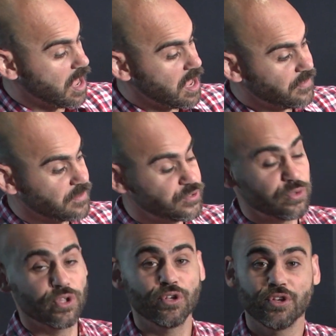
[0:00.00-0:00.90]
And they have two
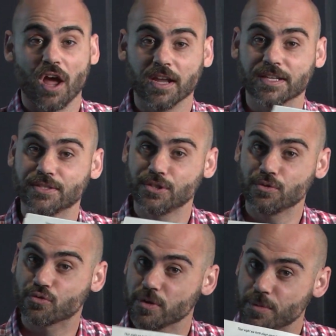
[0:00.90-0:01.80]
little doggies, too,
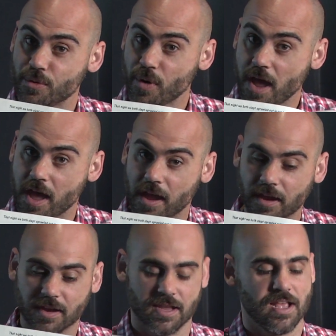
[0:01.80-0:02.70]
dreaming away.
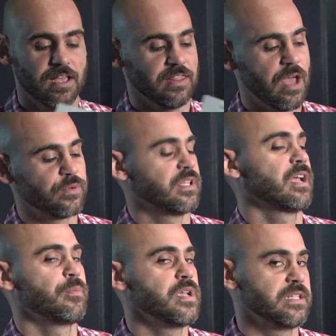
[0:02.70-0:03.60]
That was like
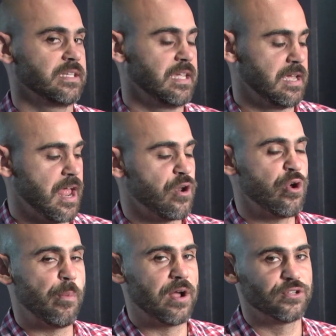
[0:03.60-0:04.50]
me as a kid. I don't
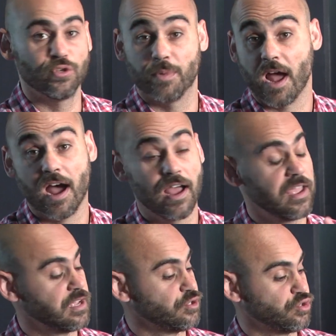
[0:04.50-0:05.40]
know about you, but I
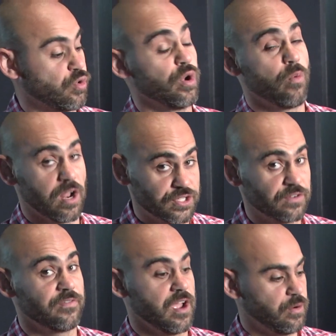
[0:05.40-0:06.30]
enjoy watching
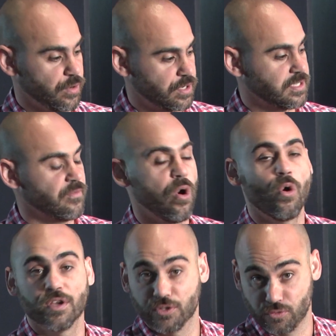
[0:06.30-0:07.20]
fireworks. I've
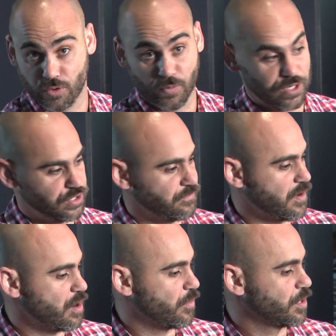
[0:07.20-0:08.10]
always enjoyed watching
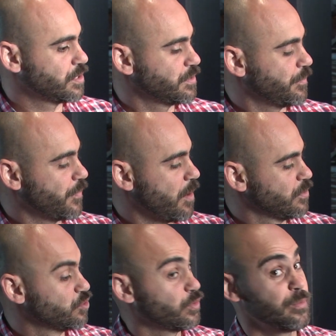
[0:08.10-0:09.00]
fireworks. I
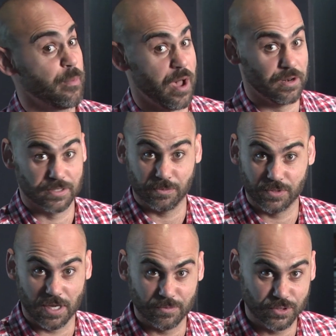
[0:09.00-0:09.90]
would dream about it
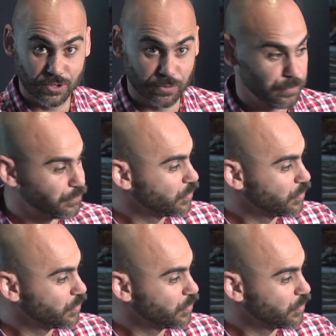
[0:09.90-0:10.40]
sometimes, too.